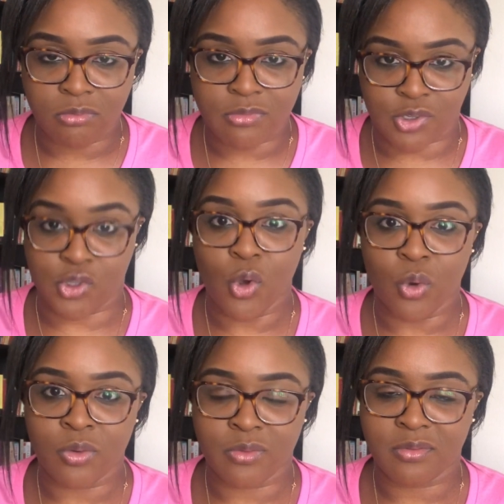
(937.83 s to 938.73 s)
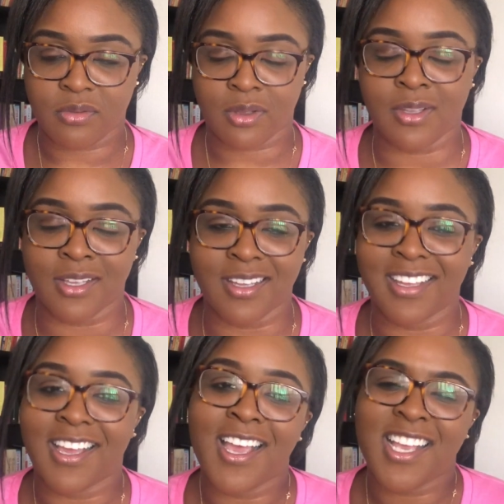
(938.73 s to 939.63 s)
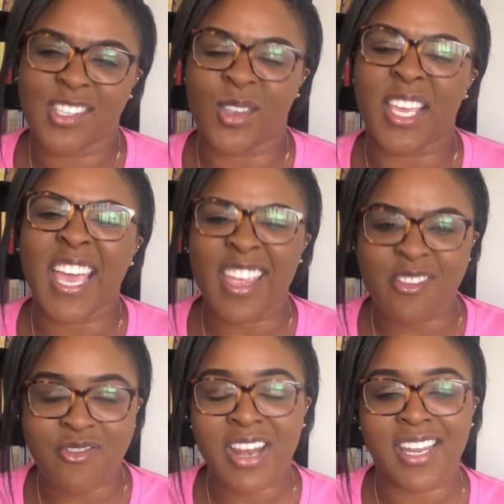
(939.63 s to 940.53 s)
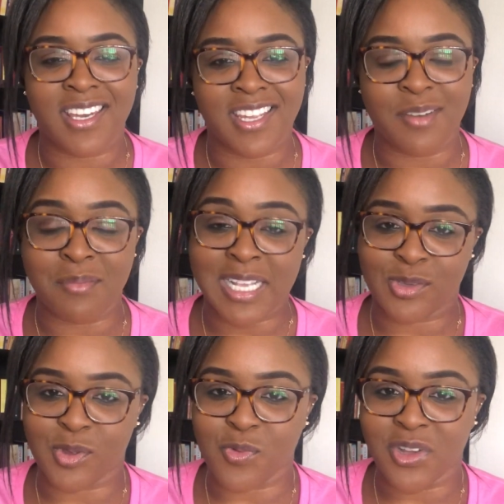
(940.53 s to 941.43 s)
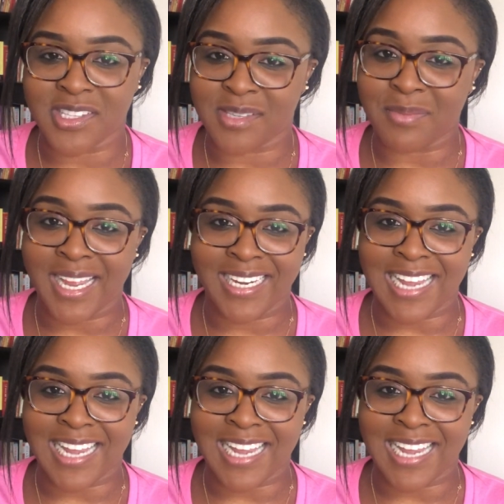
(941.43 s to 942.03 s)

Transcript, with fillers: so so yeah, it really did mess with one's mind.